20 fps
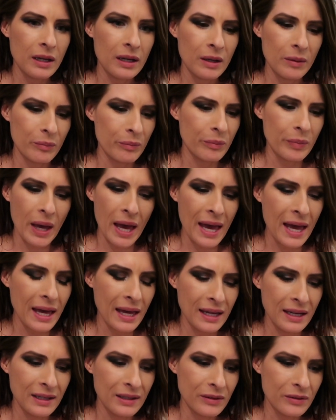and
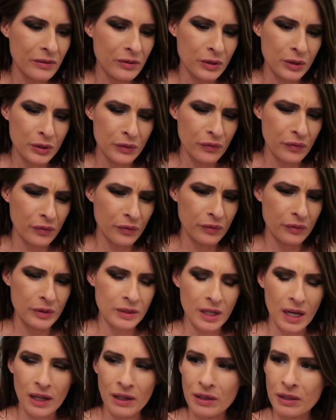pen, she's
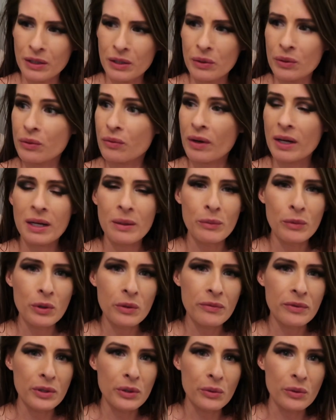telling you to write a
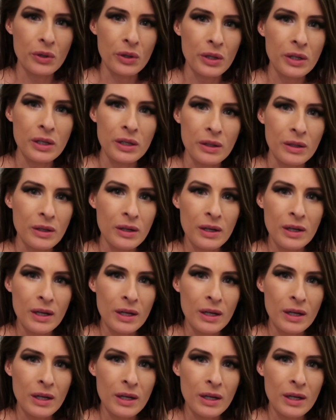movie, you couldn't,